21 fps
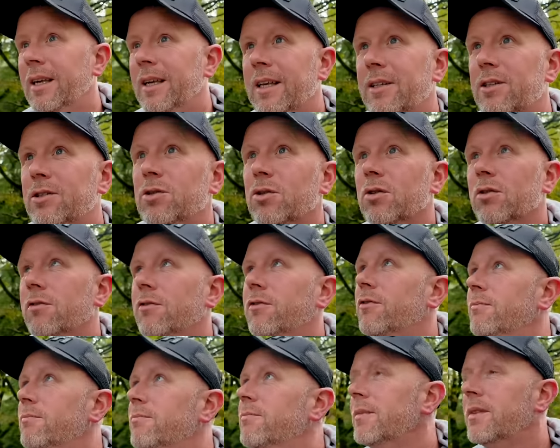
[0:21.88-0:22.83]
it's sort
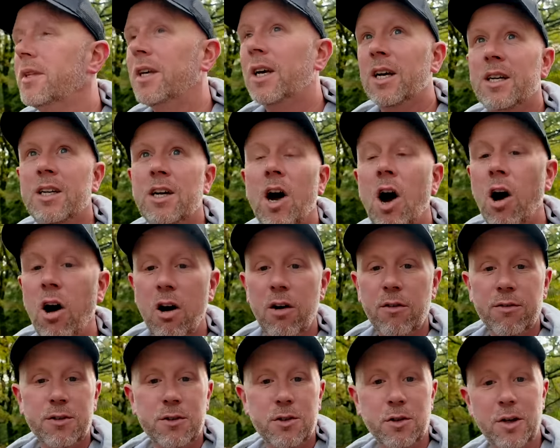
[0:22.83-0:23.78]
of
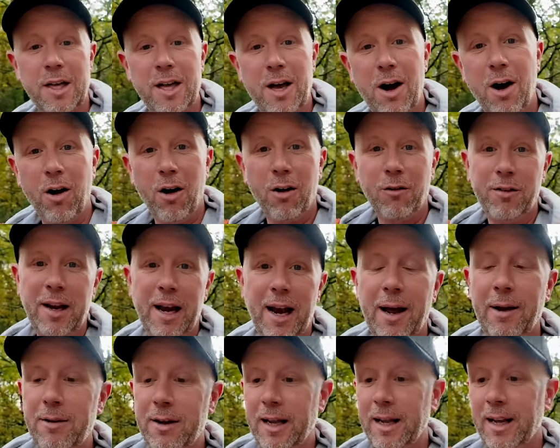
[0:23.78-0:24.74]
half sunny, half
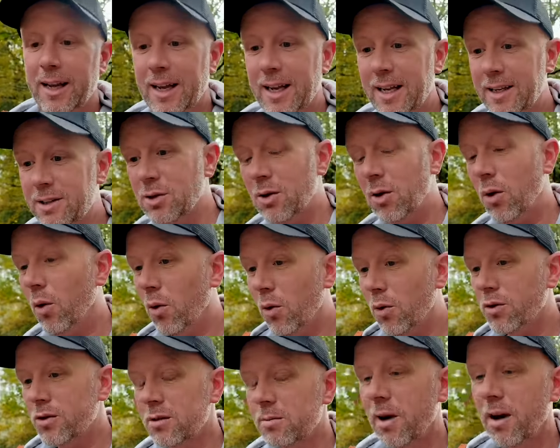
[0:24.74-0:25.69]
cloudy. It is
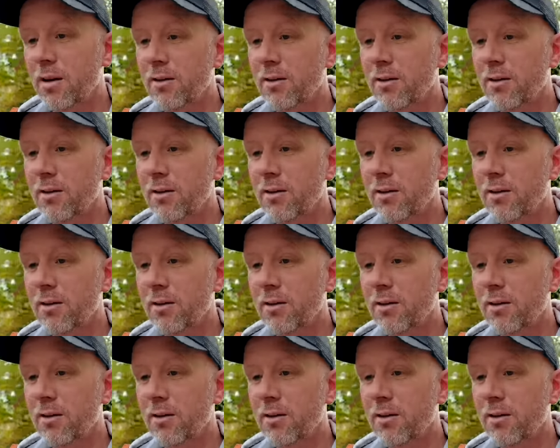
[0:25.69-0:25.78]
autumn